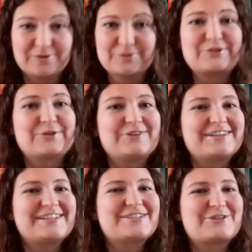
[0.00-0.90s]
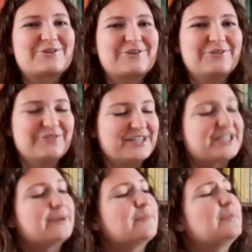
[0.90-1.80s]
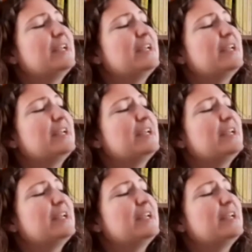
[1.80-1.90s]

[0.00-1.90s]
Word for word: also an historical fiction,